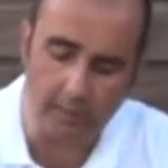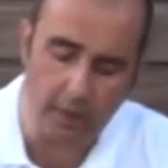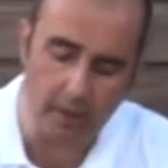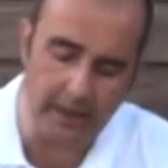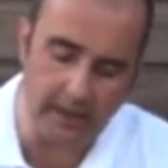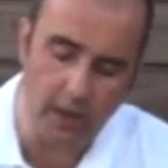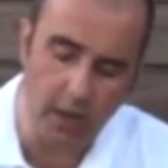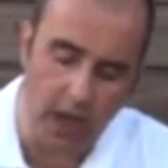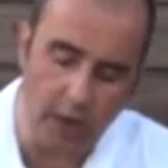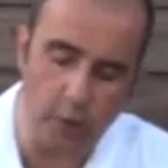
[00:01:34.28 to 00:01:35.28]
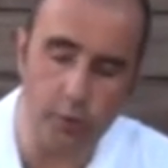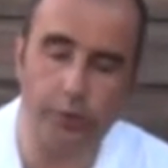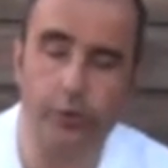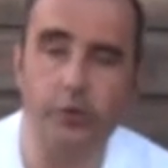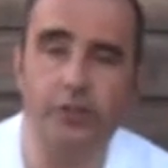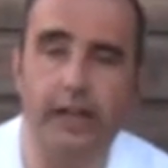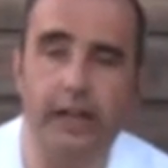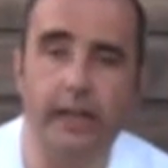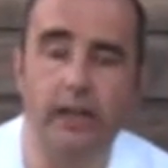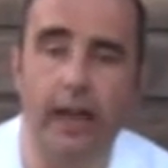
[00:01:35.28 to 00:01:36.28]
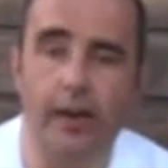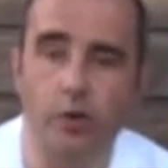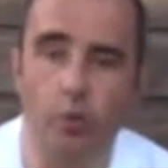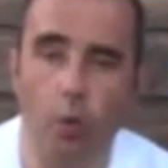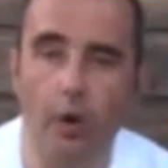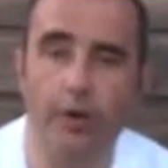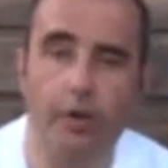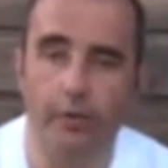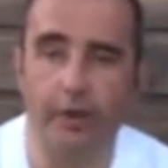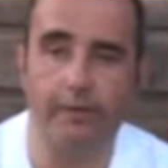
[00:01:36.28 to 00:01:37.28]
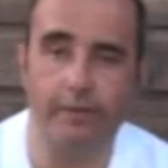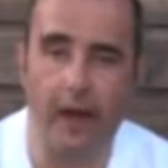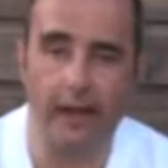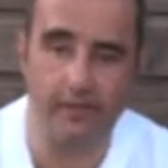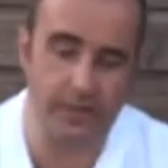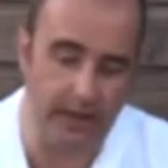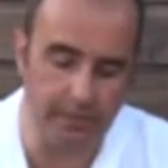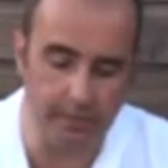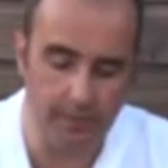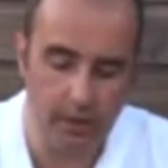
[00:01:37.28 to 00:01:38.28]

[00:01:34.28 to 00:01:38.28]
come in and go through, say, layers 1, 3, 5 and 7.